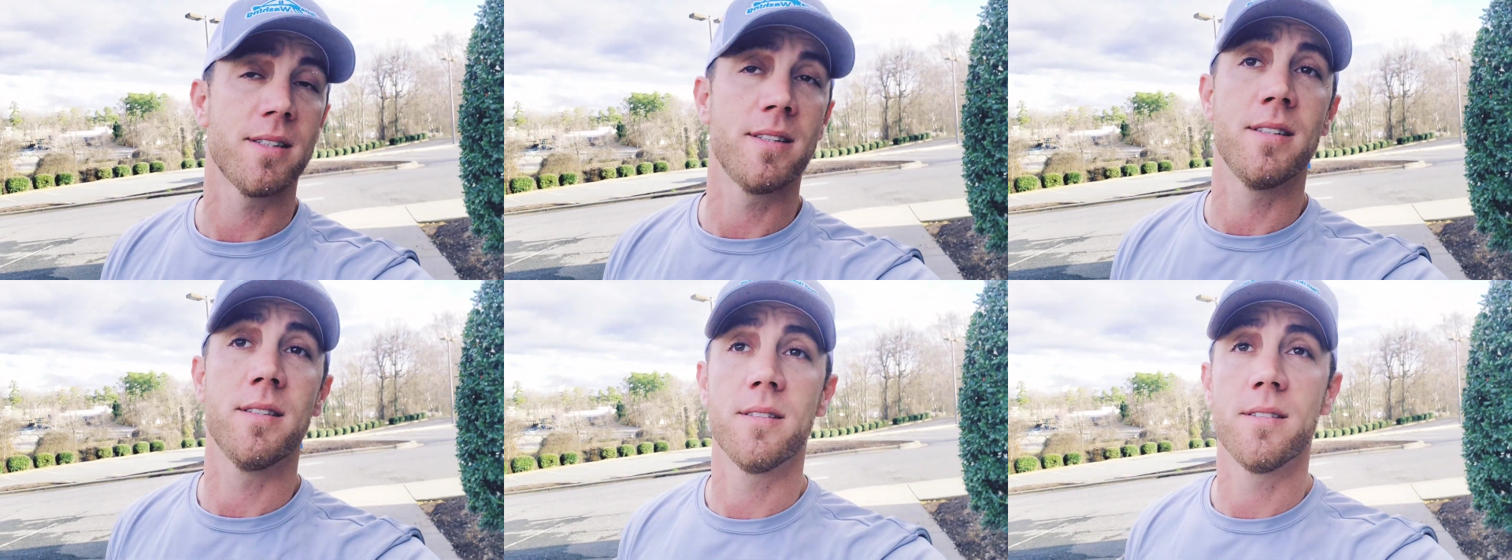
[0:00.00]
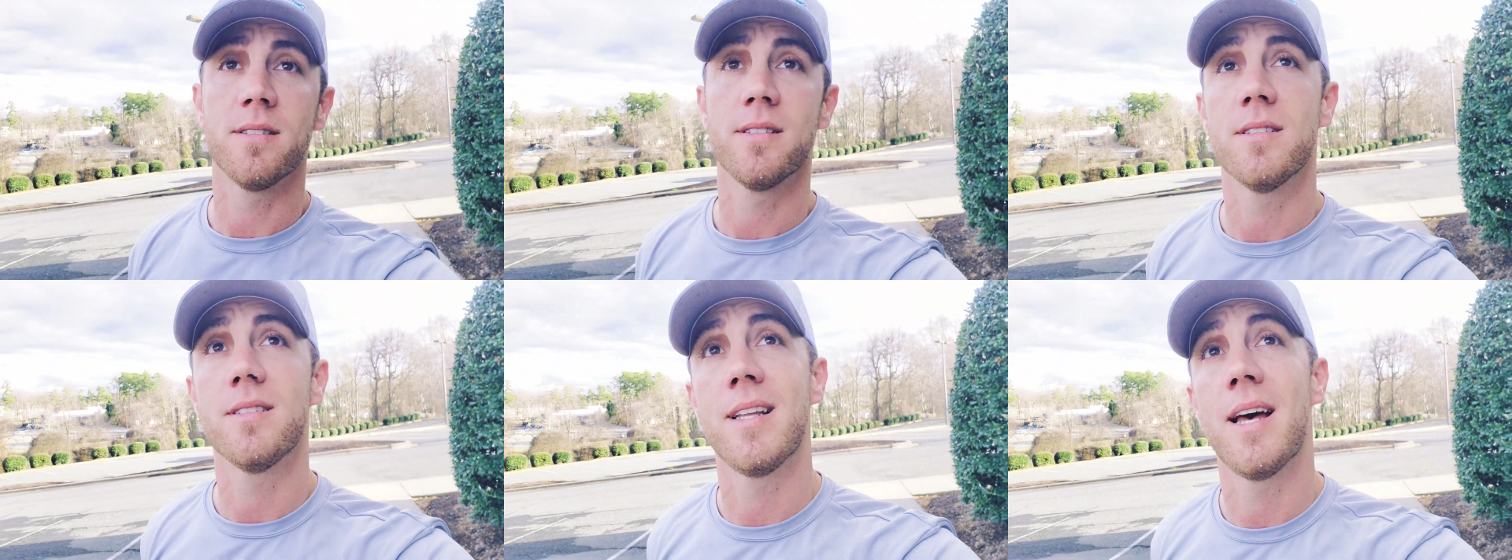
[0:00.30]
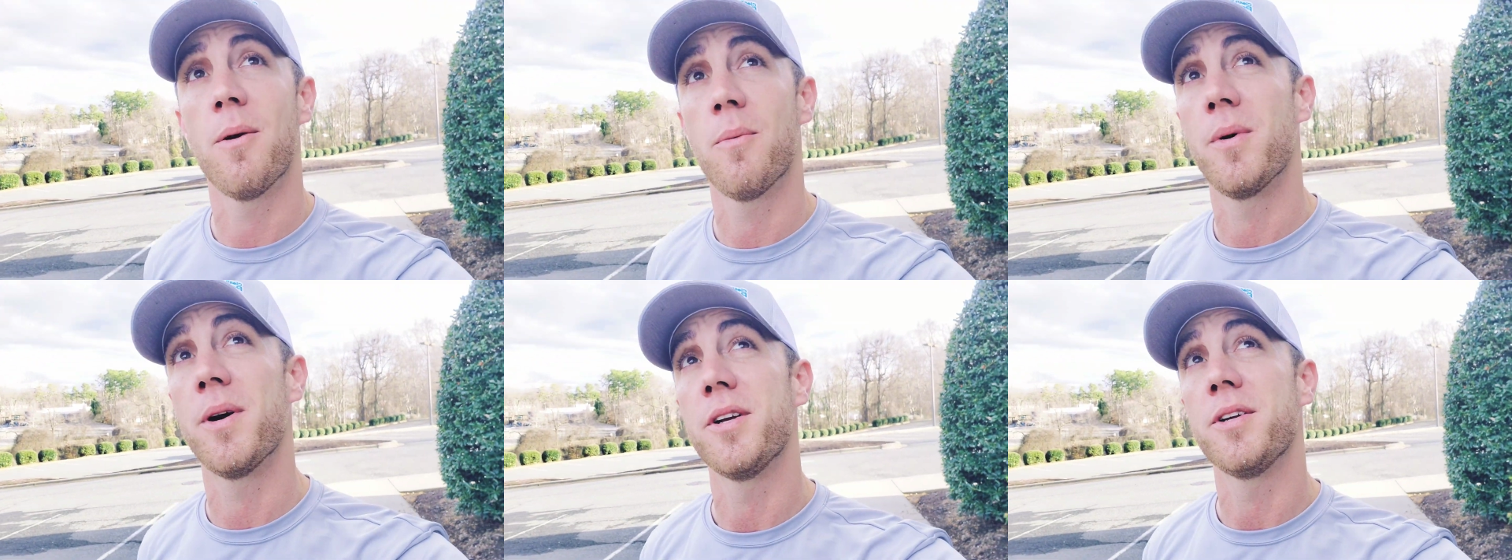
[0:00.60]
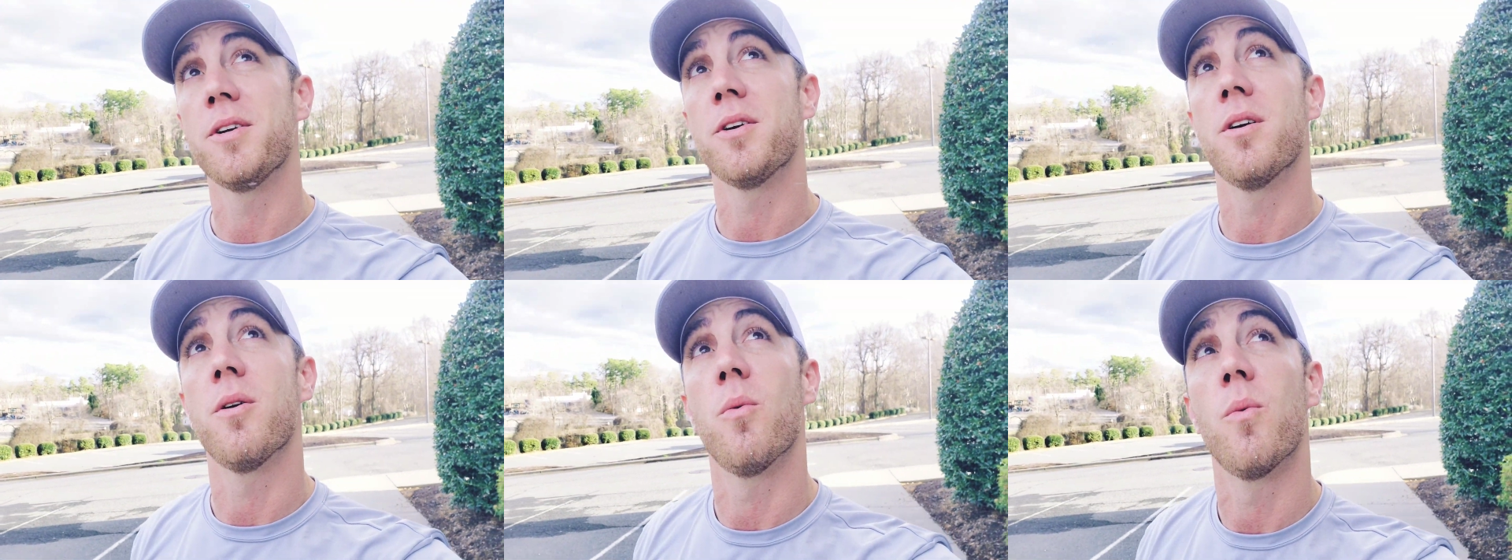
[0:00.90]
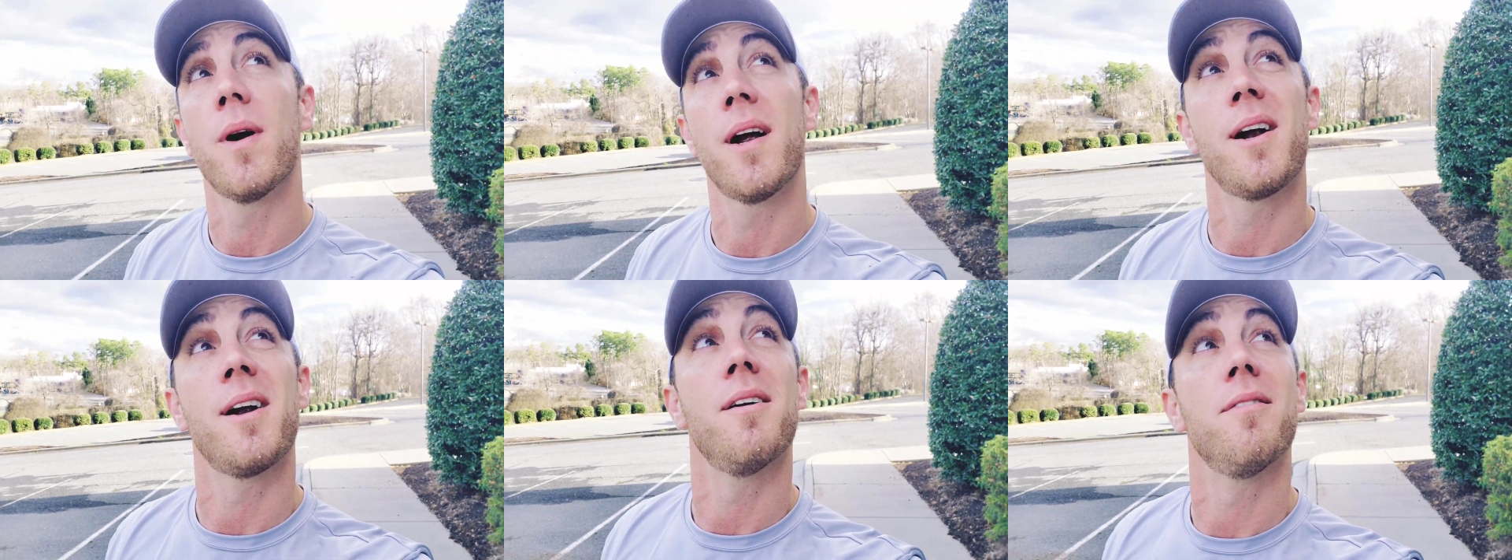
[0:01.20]
and that way you're
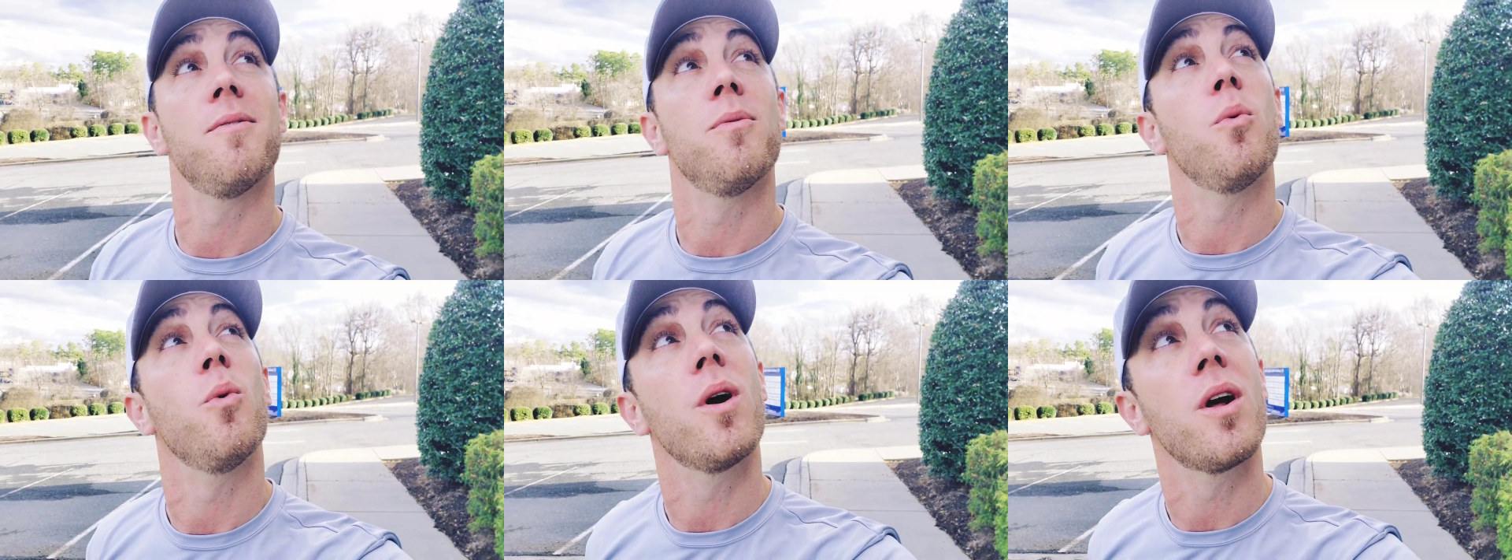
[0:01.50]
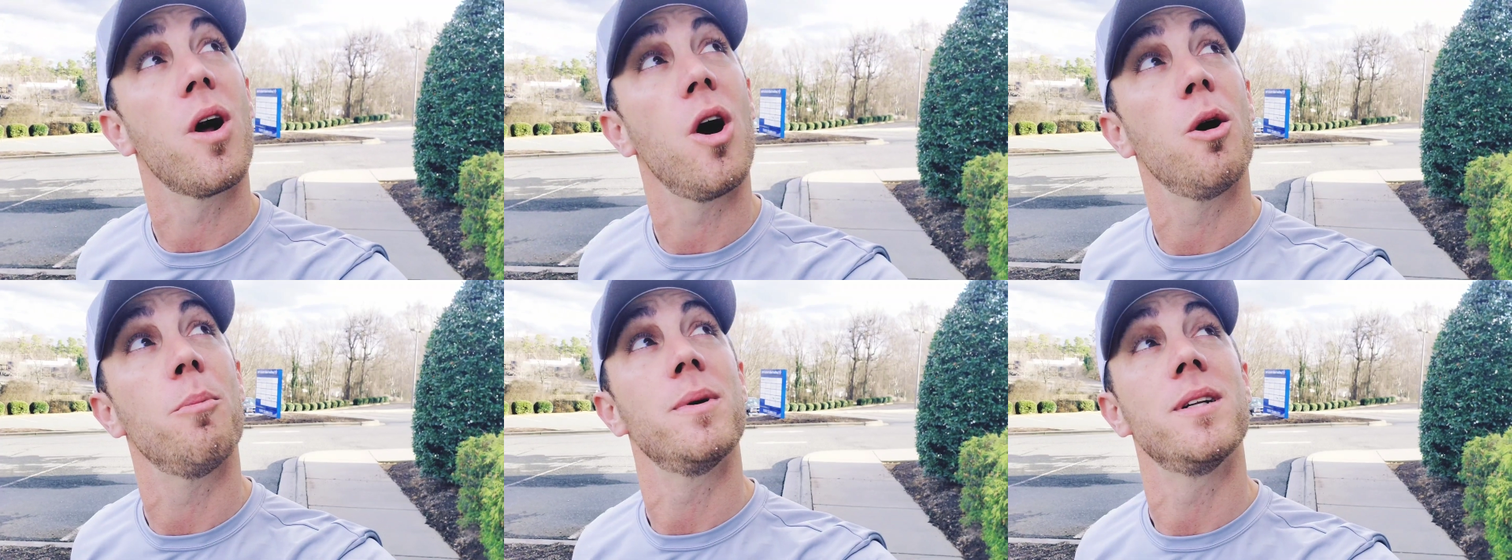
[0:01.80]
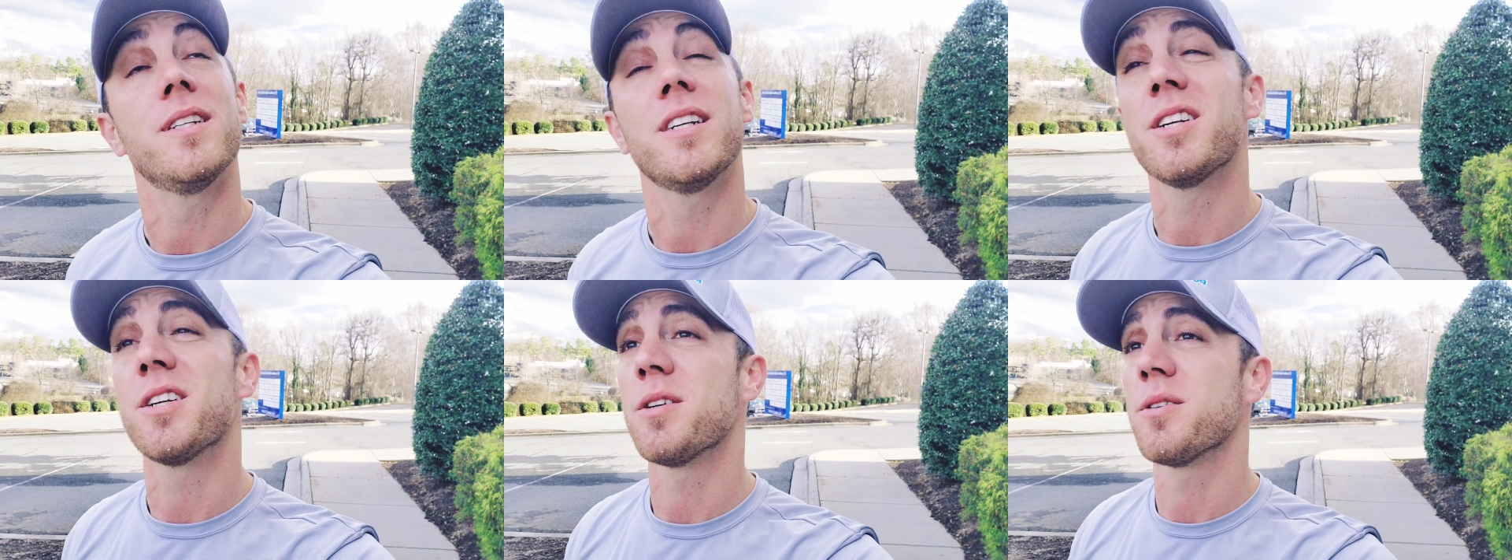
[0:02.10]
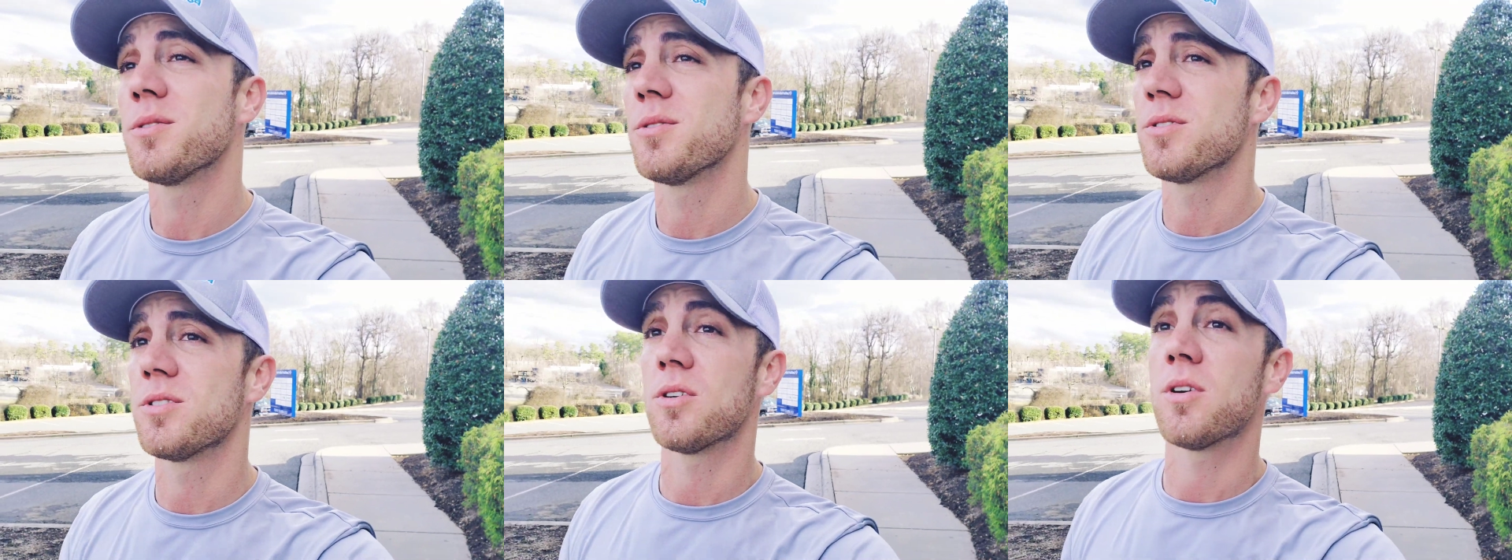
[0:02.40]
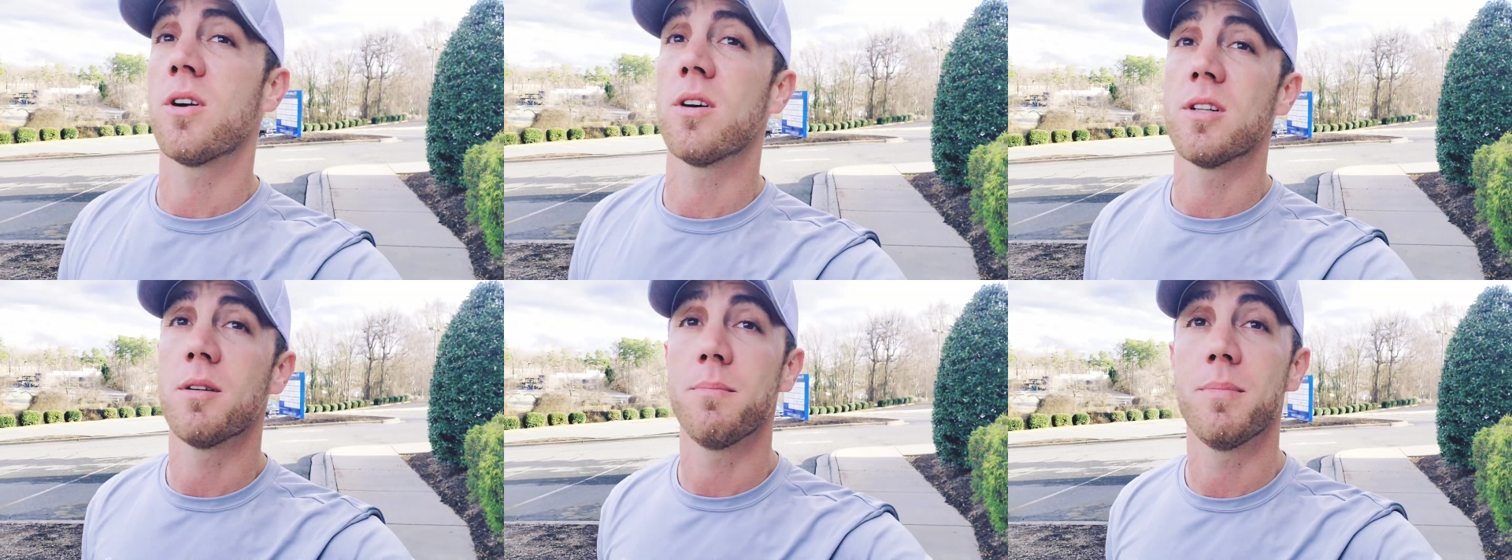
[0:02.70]
aware of what all materials are
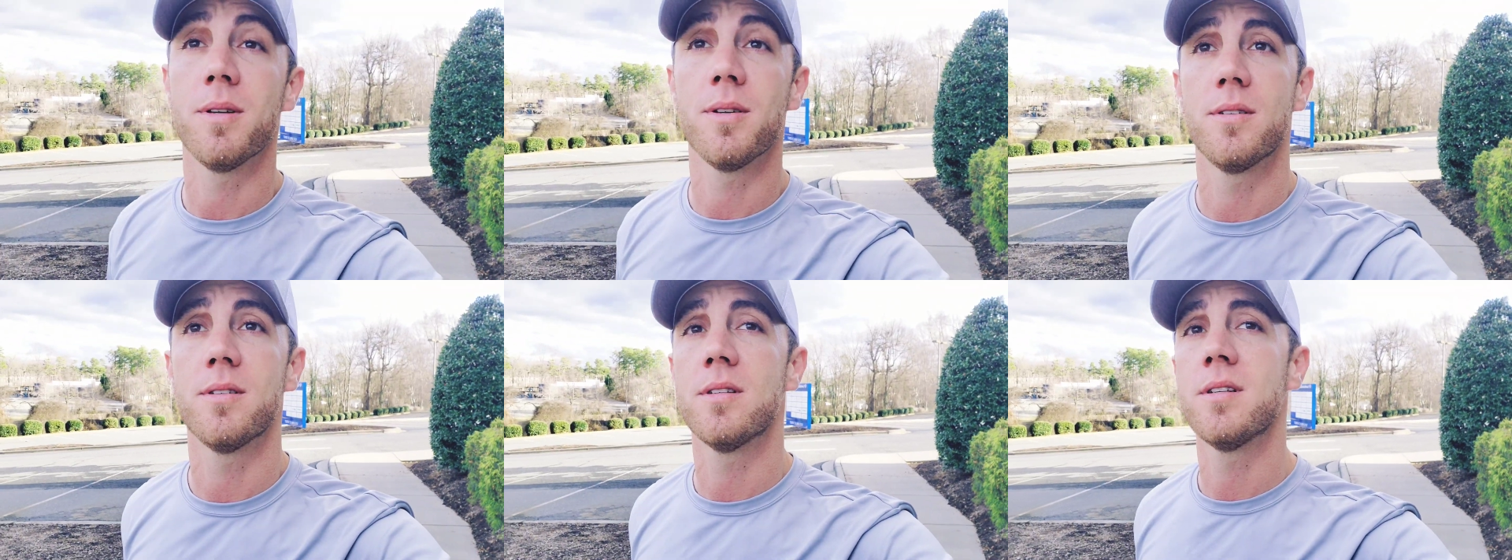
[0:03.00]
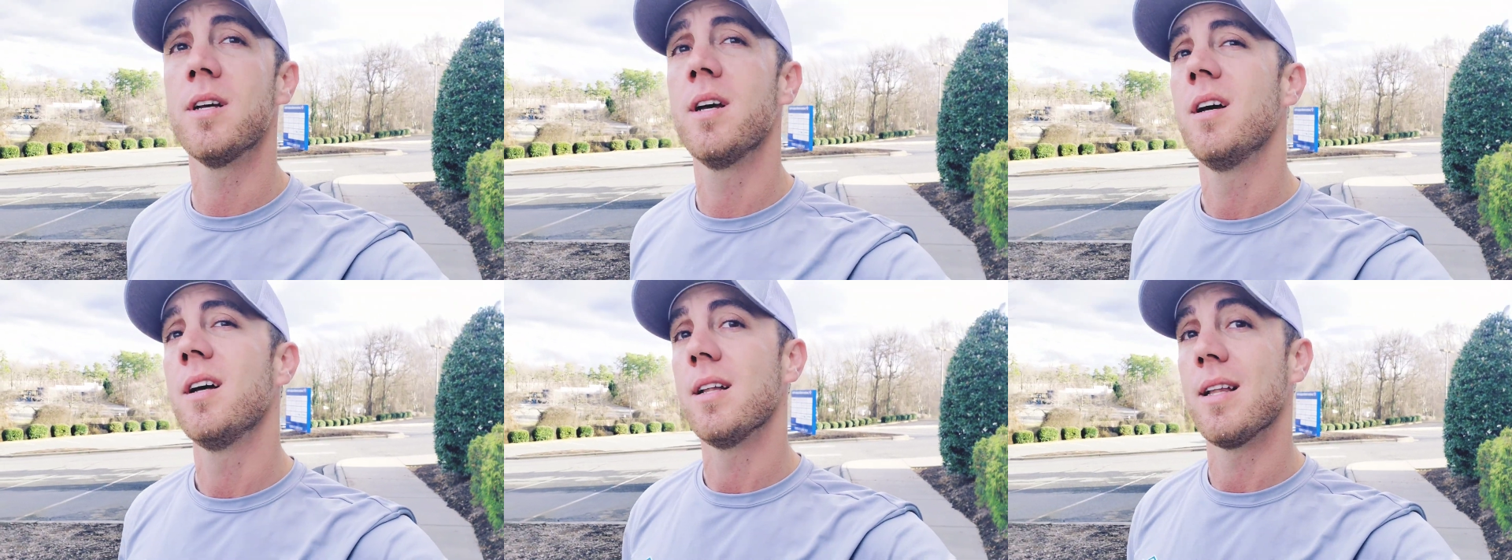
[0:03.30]
on the building.